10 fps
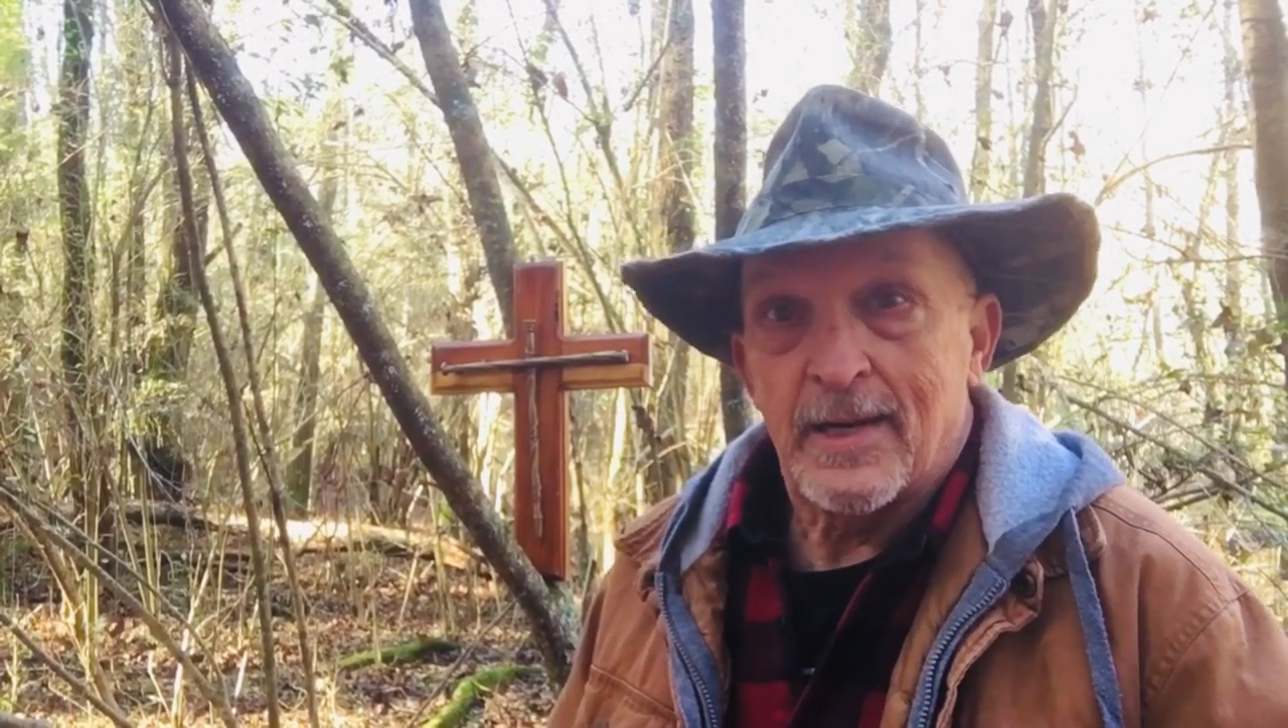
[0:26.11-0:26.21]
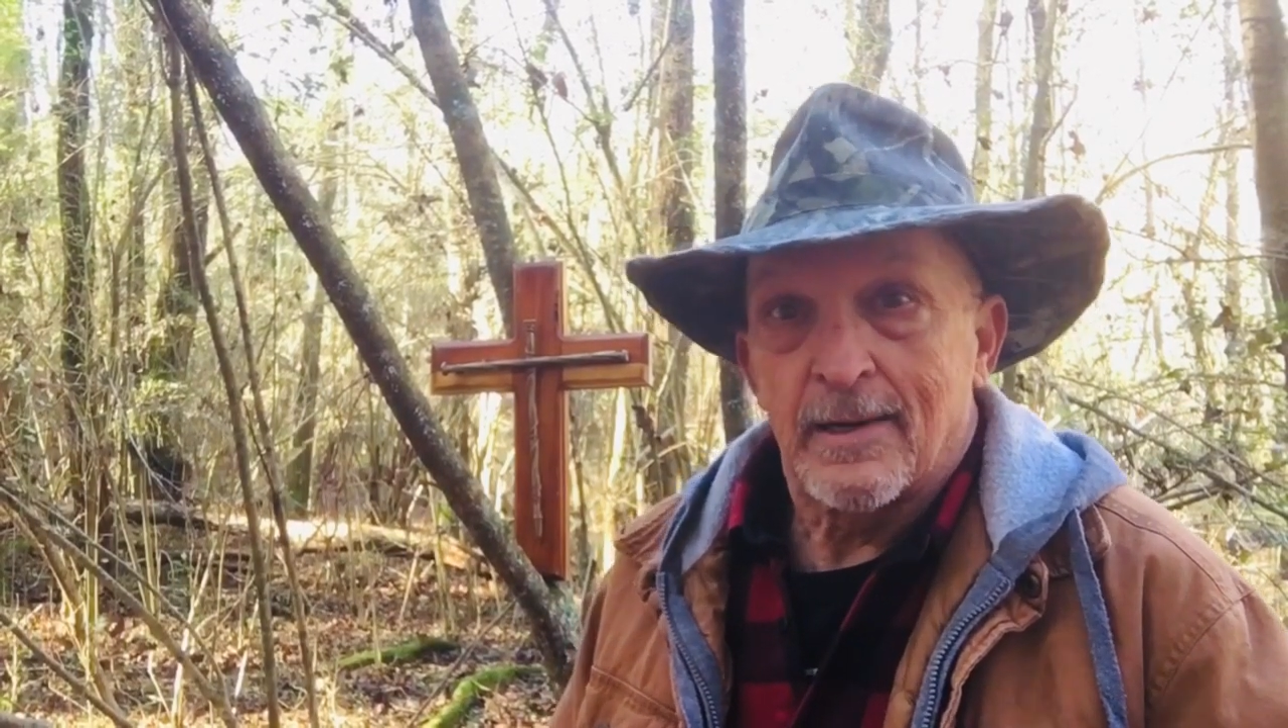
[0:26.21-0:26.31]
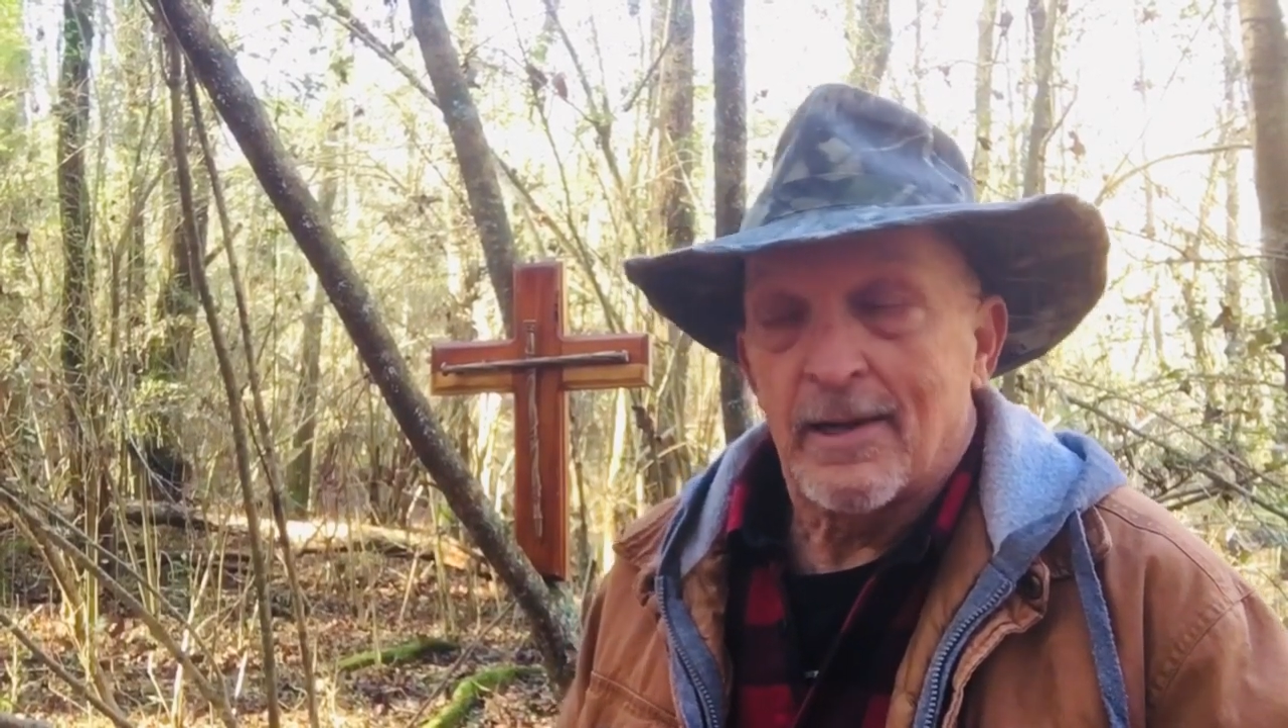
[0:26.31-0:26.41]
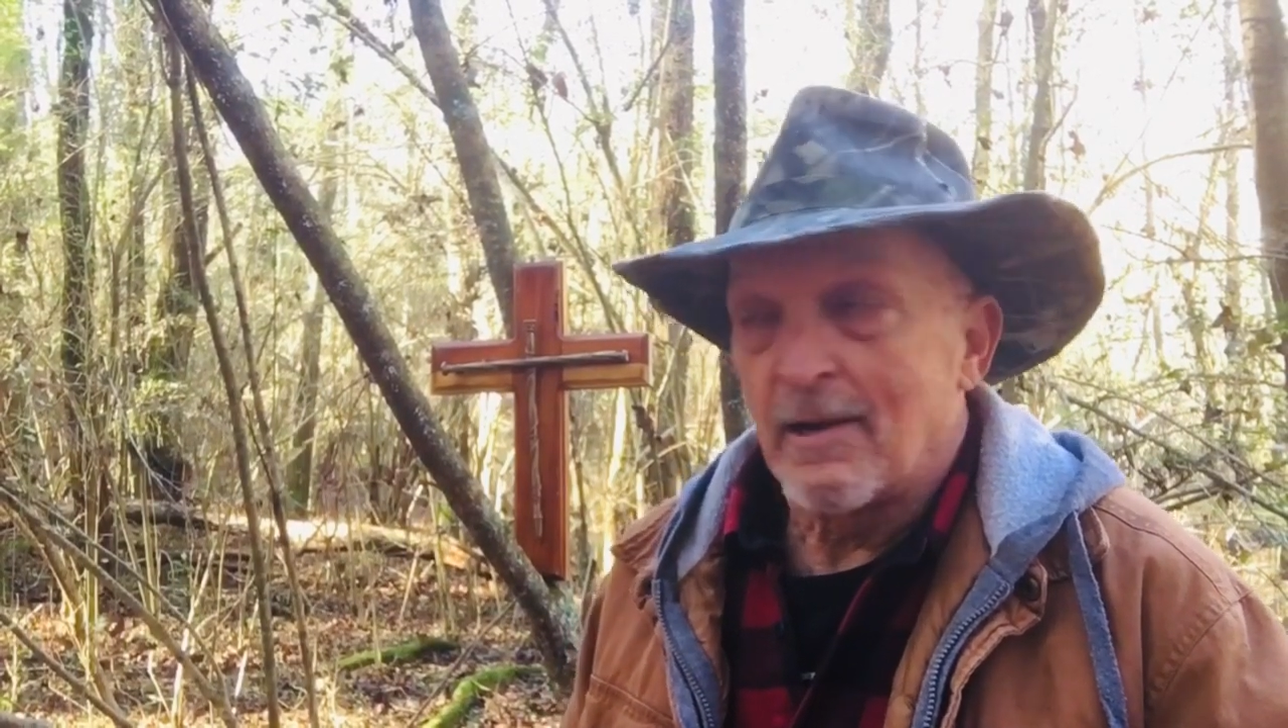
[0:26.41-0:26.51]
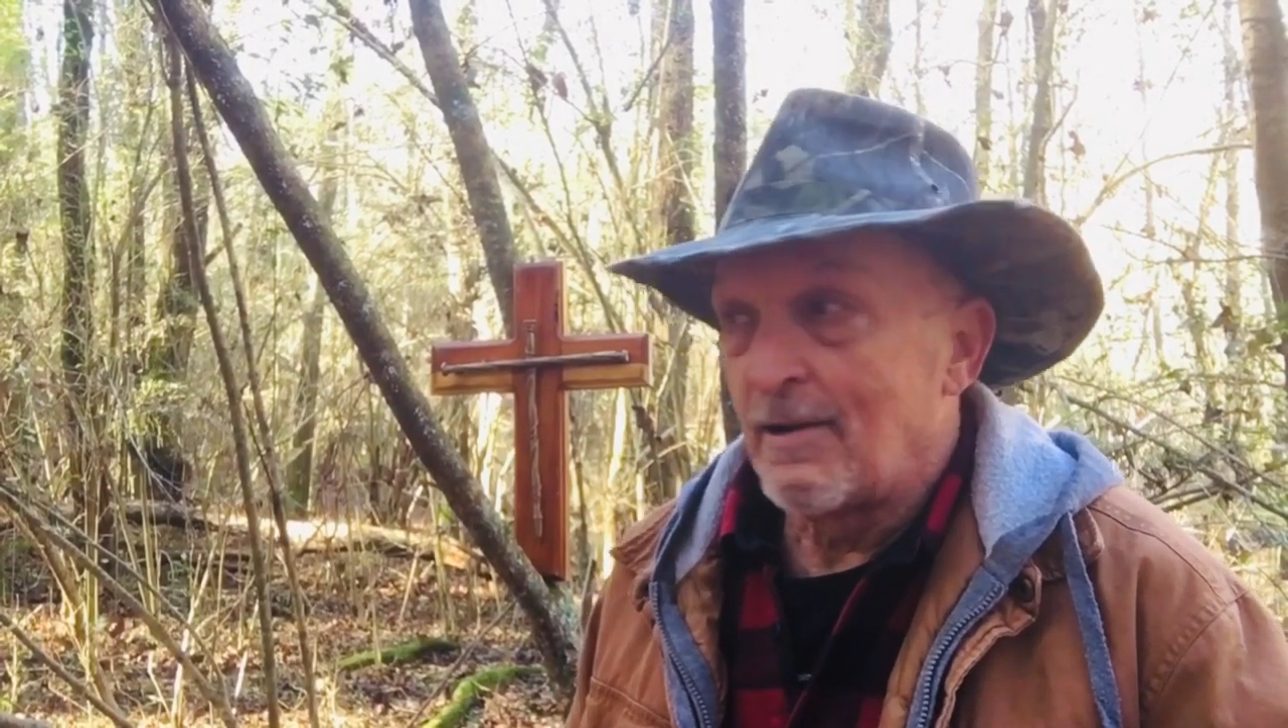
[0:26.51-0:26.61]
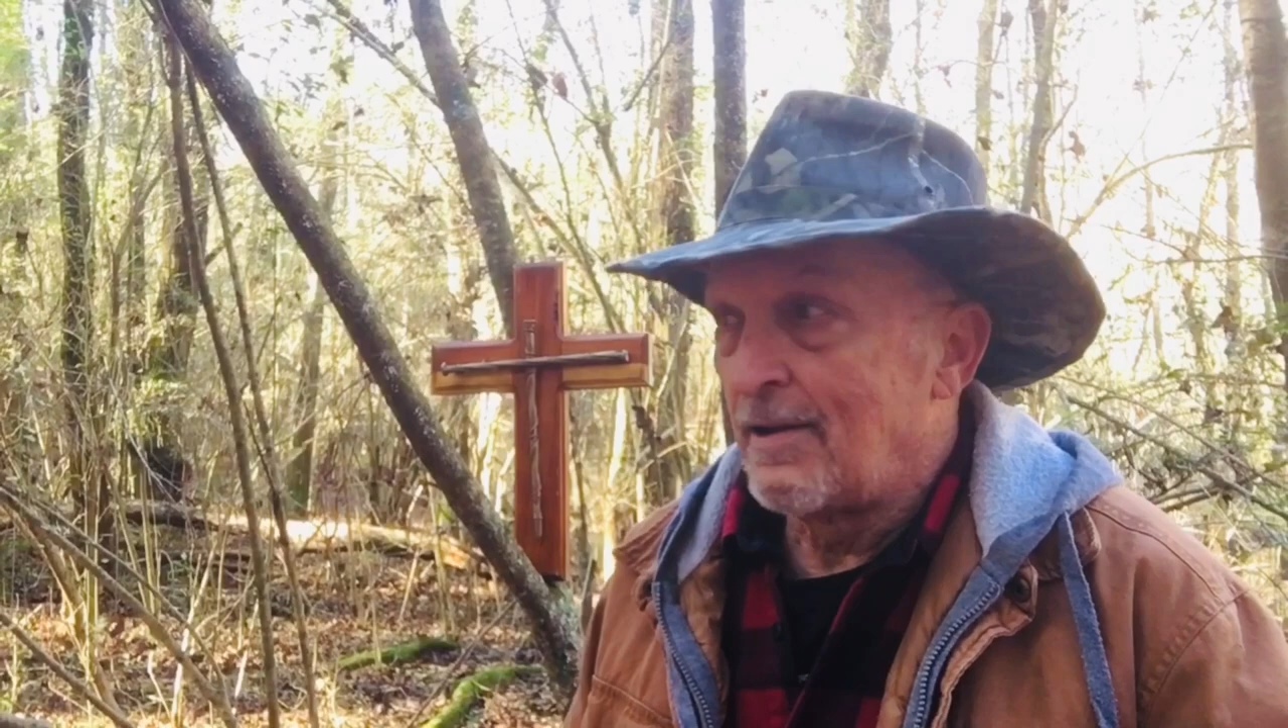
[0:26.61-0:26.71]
a little